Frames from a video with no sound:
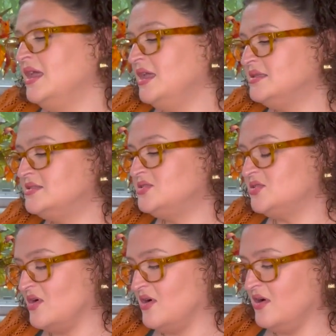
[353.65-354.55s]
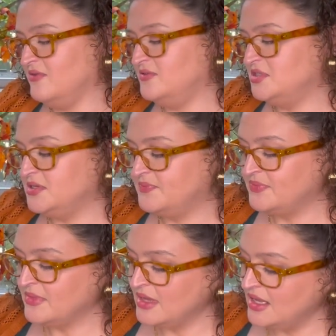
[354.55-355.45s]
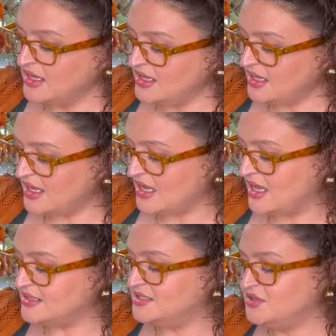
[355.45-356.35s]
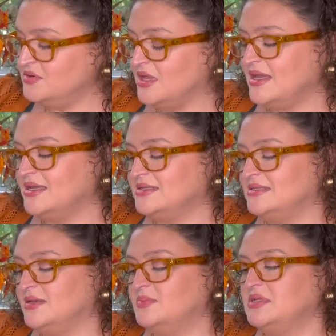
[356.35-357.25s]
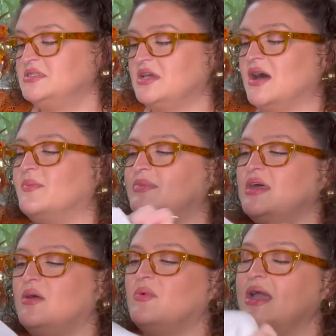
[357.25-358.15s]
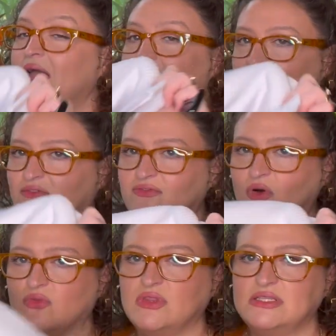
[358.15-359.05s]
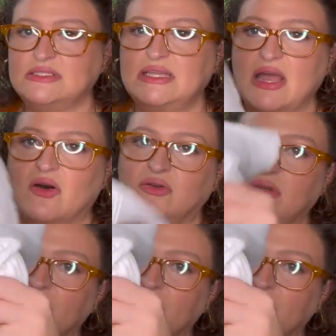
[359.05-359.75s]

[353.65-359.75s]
It's soft. I do like a zip top. That way I can fold this down